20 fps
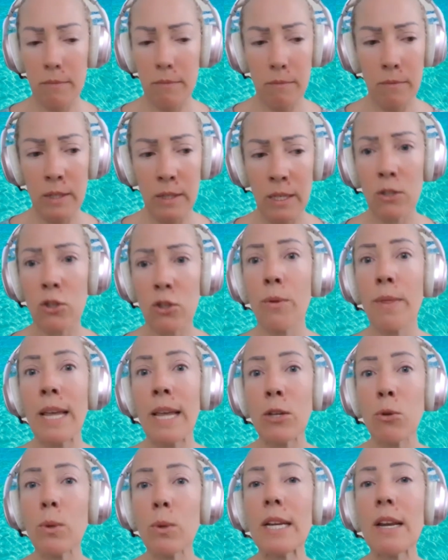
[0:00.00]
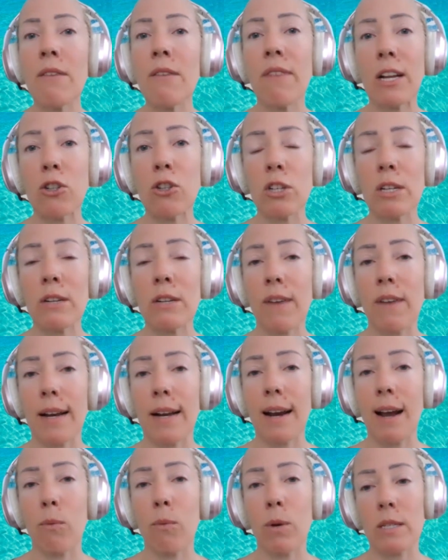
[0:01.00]
so that you can eventually find
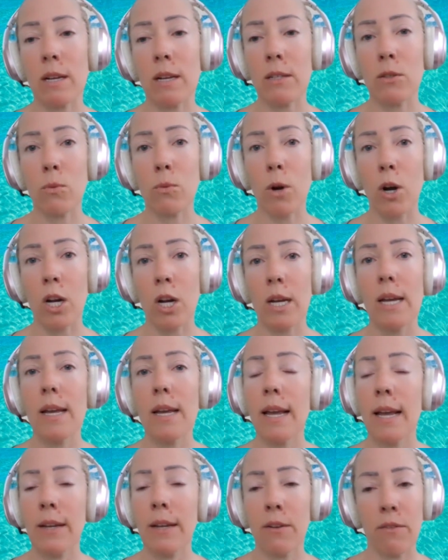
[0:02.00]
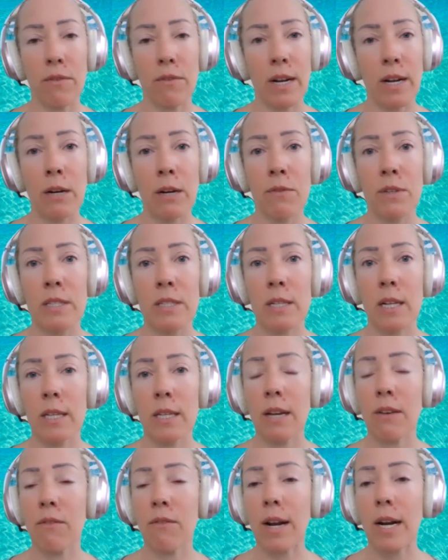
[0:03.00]
out what does work. You're very
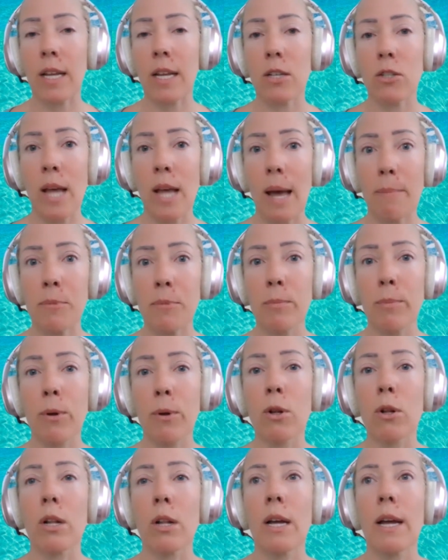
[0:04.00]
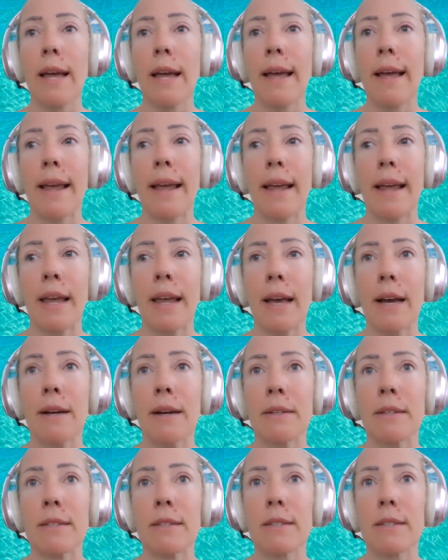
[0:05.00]
resilient, very adaptable, and